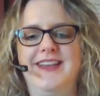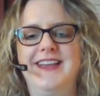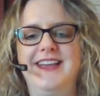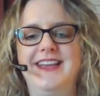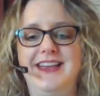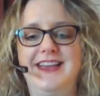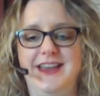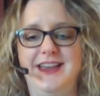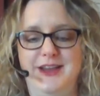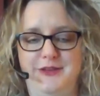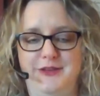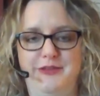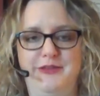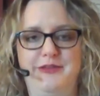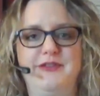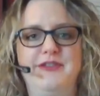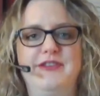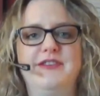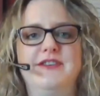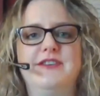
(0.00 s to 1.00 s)

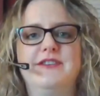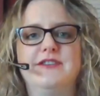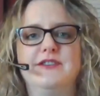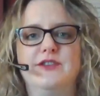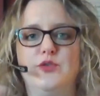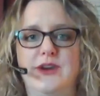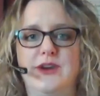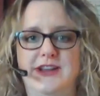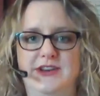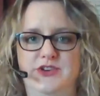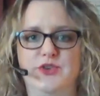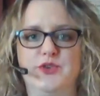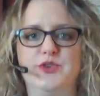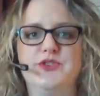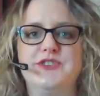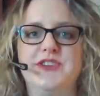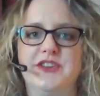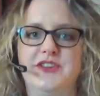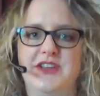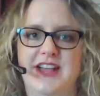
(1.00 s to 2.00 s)
if
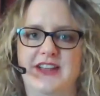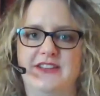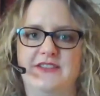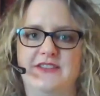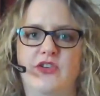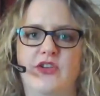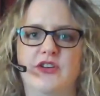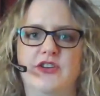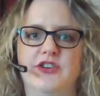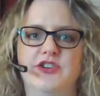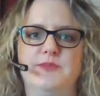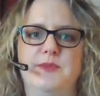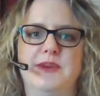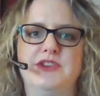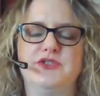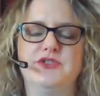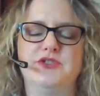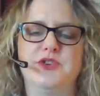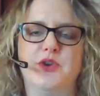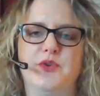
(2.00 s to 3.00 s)
grantors and large
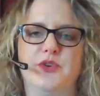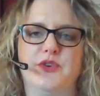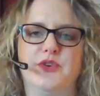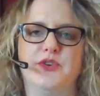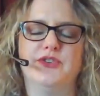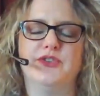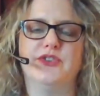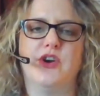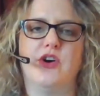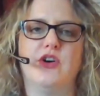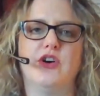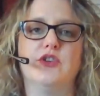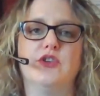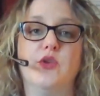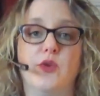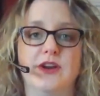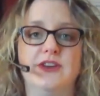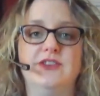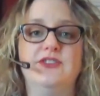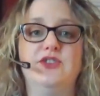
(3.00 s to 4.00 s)
major donors are
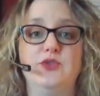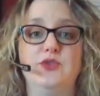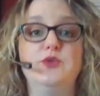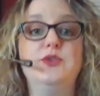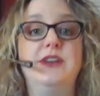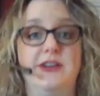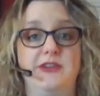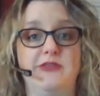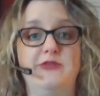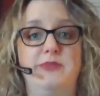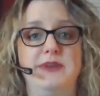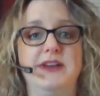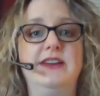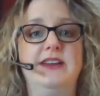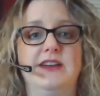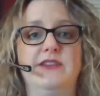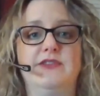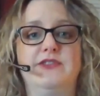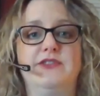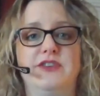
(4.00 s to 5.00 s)
going to give big
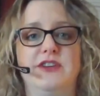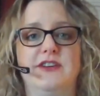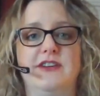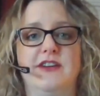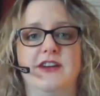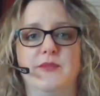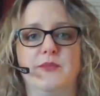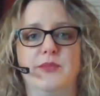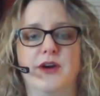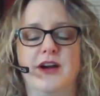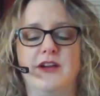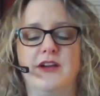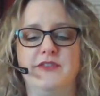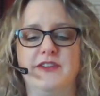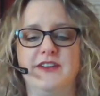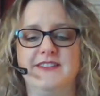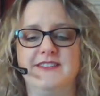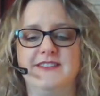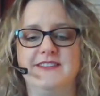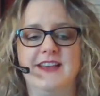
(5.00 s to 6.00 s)
gifts to
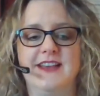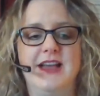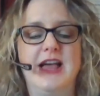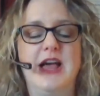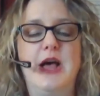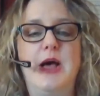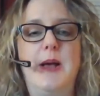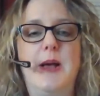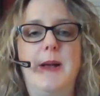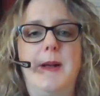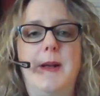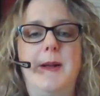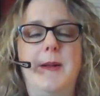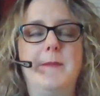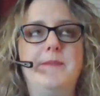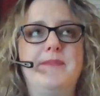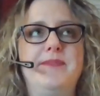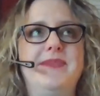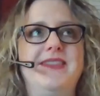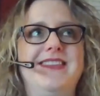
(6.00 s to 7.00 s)
nonprofits,
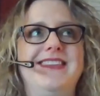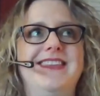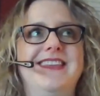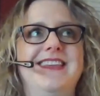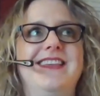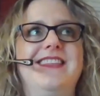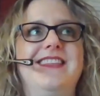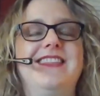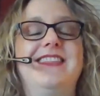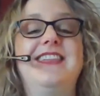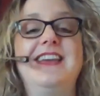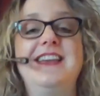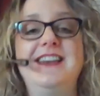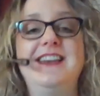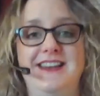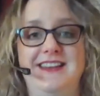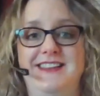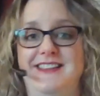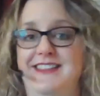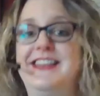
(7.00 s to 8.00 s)

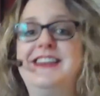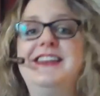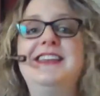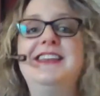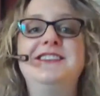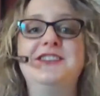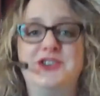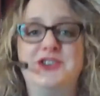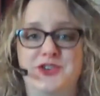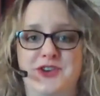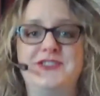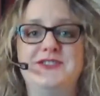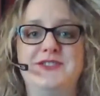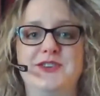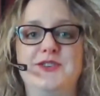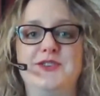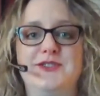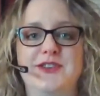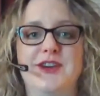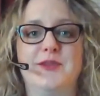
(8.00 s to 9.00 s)
they need to trust
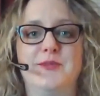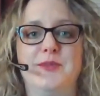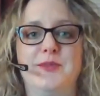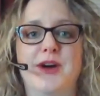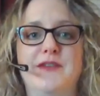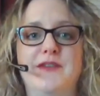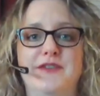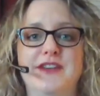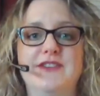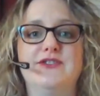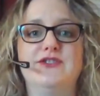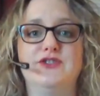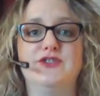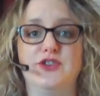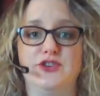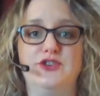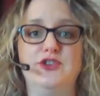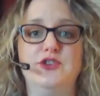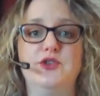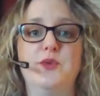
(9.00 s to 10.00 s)
those nonprofits to
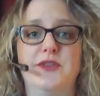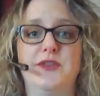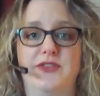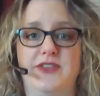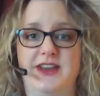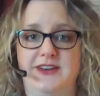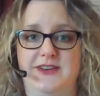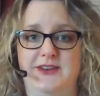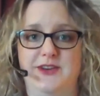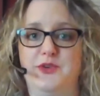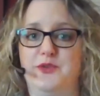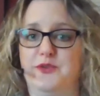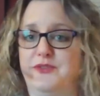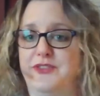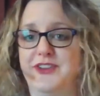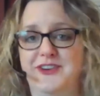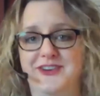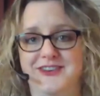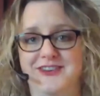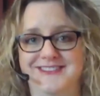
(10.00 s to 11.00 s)
do what they do.
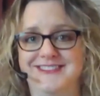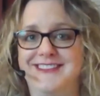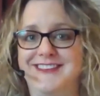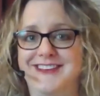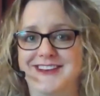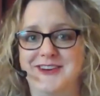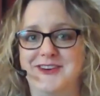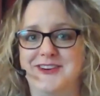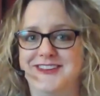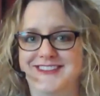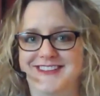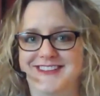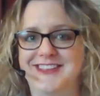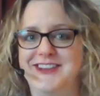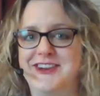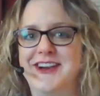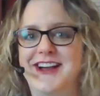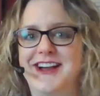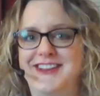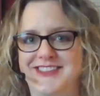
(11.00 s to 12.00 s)
They're
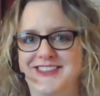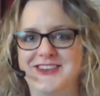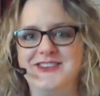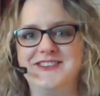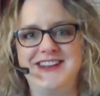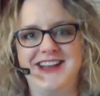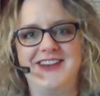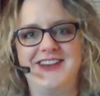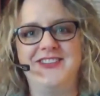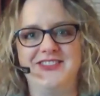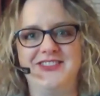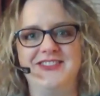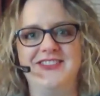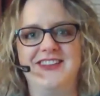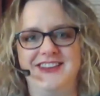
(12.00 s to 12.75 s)
down,